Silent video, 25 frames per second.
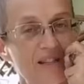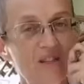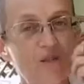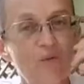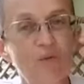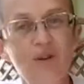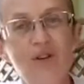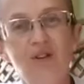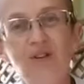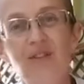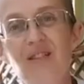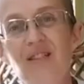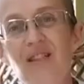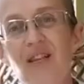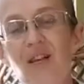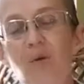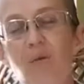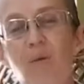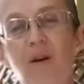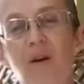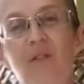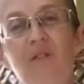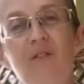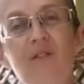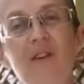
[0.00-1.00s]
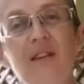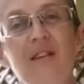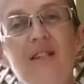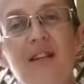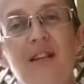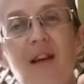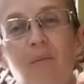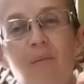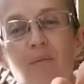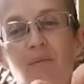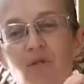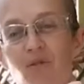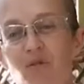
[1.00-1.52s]
when you see one of these
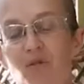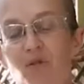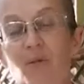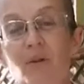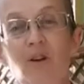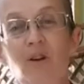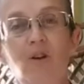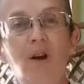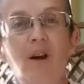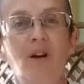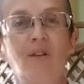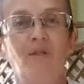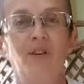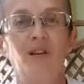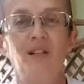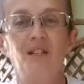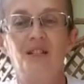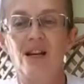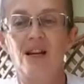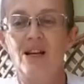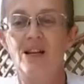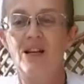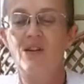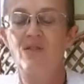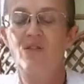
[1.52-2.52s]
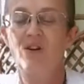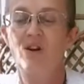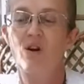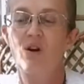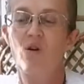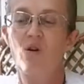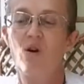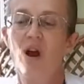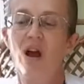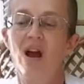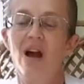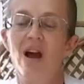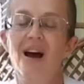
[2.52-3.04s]
come through in your everyday life, you go,
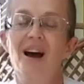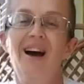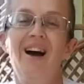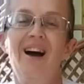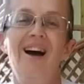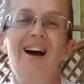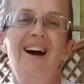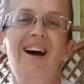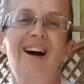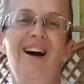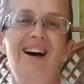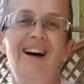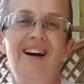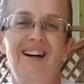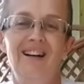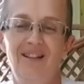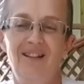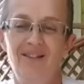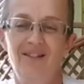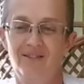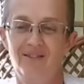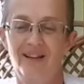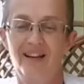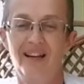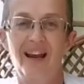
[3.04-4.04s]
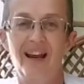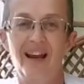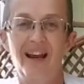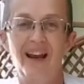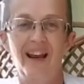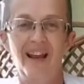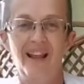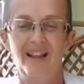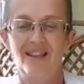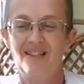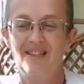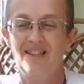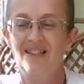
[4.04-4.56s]

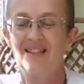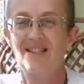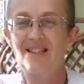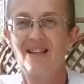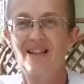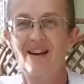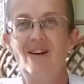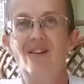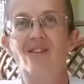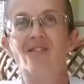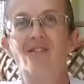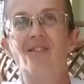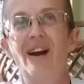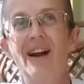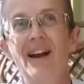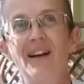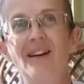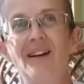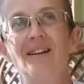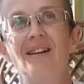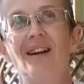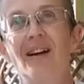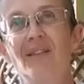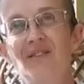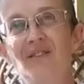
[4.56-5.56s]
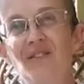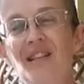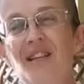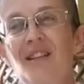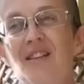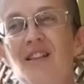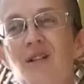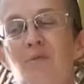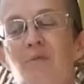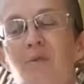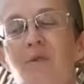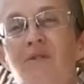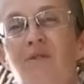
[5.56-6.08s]
okay, this is all right. I've seen
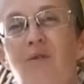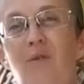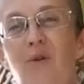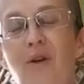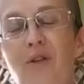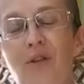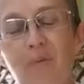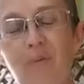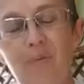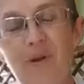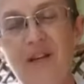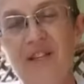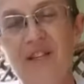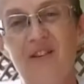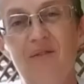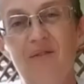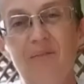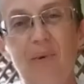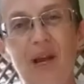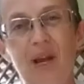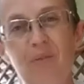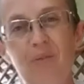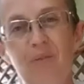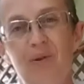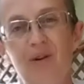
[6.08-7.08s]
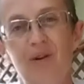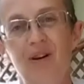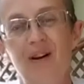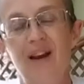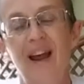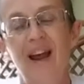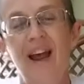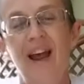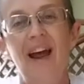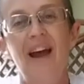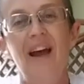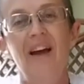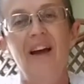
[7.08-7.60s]
this before on the piece of paper.
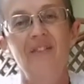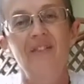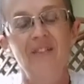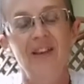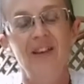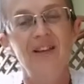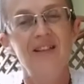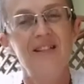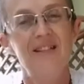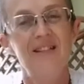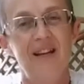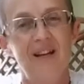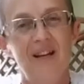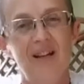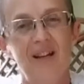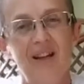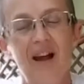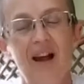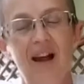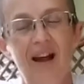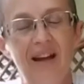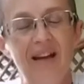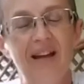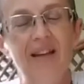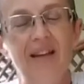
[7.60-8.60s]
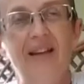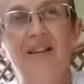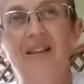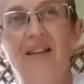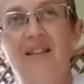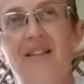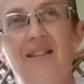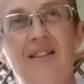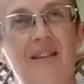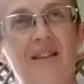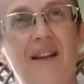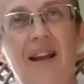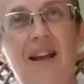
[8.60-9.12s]
And then you say, this
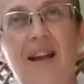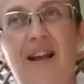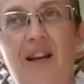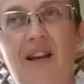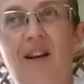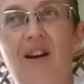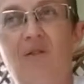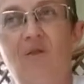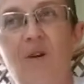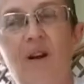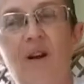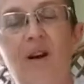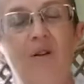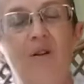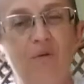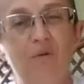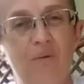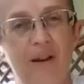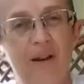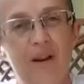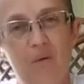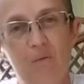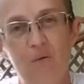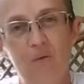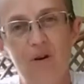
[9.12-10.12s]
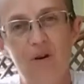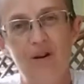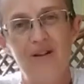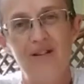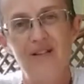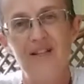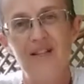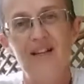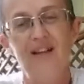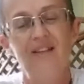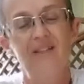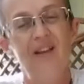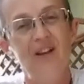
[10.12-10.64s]
is a negative one, I don't really want
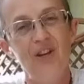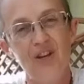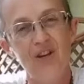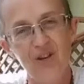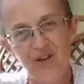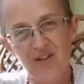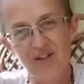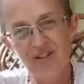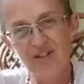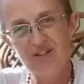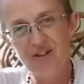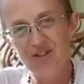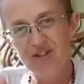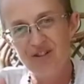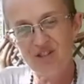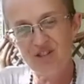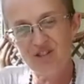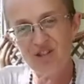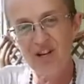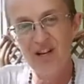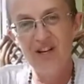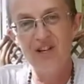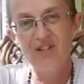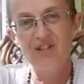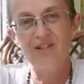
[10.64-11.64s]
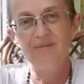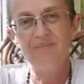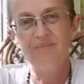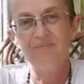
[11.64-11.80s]
it. And then you can start to change it.